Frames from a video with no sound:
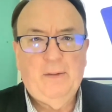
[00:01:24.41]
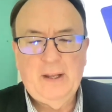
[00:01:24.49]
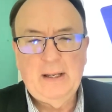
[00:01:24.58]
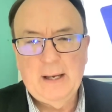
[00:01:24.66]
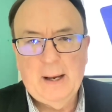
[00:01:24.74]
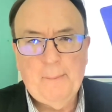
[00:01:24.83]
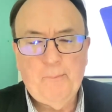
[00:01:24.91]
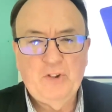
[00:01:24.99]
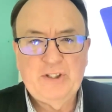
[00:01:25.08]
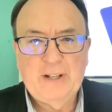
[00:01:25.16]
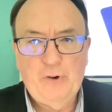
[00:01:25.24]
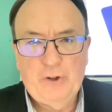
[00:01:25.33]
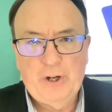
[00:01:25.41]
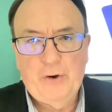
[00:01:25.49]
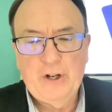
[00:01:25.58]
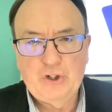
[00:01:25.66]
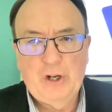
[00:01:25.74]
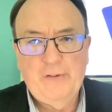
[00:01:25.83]
the
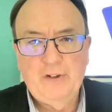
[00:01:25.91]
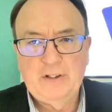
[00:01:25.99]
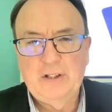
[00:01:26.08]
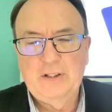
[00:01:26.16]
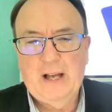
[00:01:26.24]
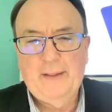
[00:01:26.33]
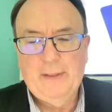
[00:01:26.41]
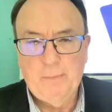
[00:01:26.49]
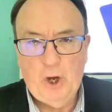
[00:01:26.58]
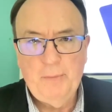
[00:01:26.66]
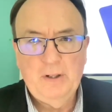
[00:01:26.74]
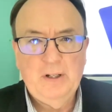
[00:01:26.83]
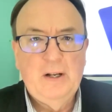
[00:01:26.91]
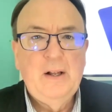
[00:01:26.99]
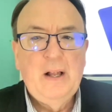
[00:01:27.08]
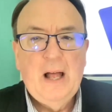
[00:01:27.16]
secretariat services at the moment.